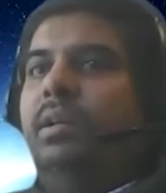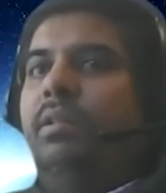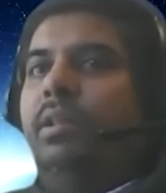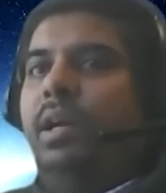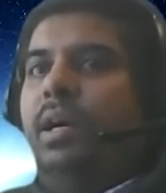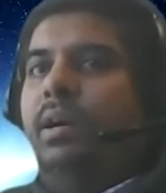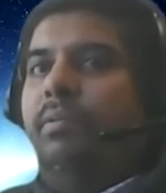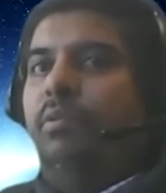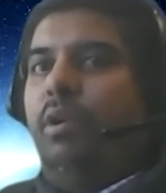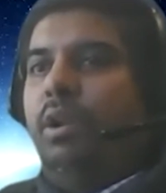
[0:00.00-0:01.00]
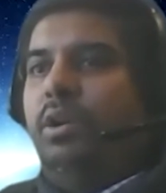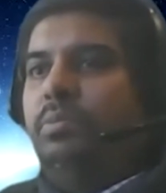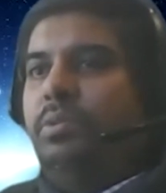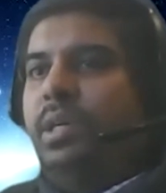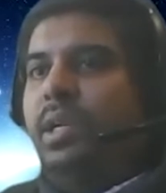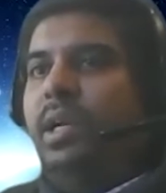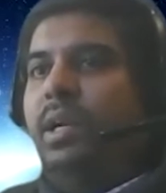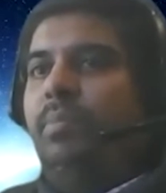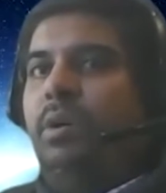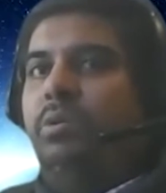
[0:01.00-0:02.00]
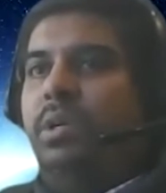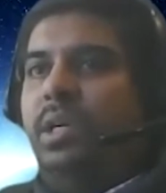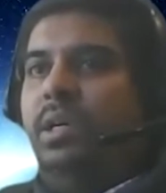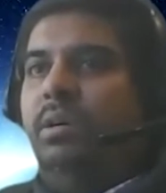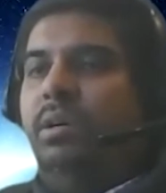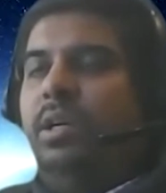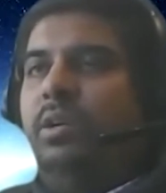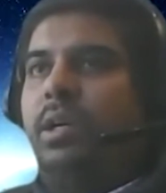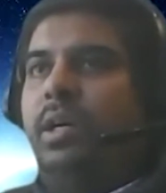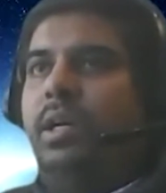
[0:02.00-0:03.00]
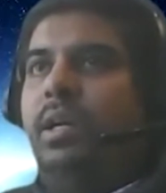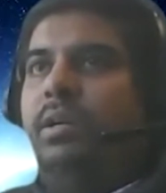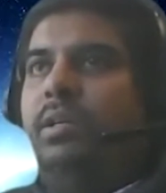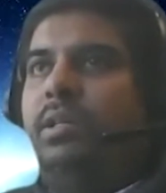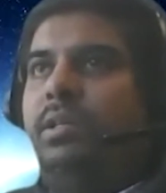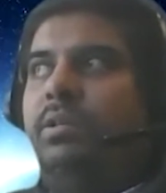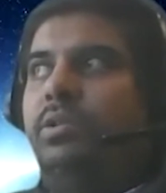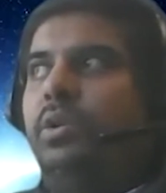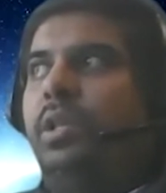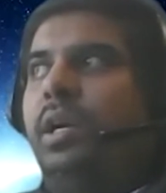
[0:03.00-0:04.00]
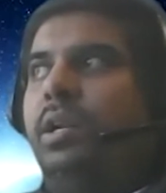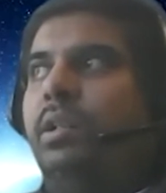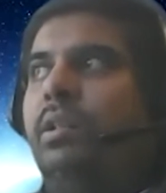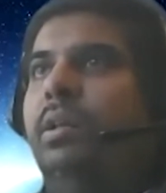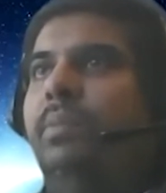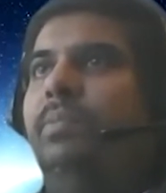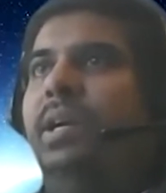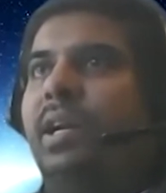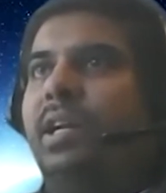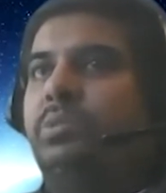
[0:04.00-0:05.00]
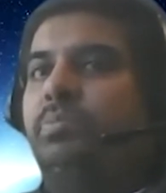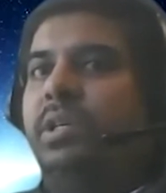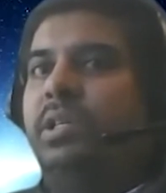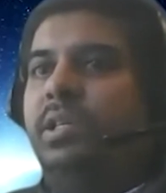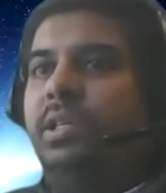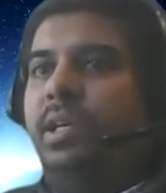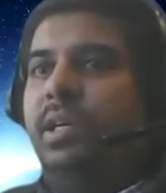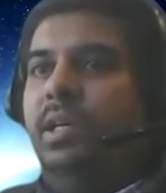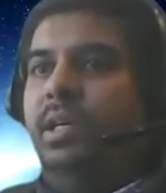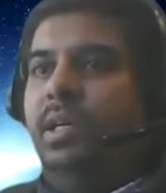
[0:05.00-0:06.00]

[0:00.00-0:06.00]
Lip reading: there are volumes that get mounted into the containers so that the data gets persisted.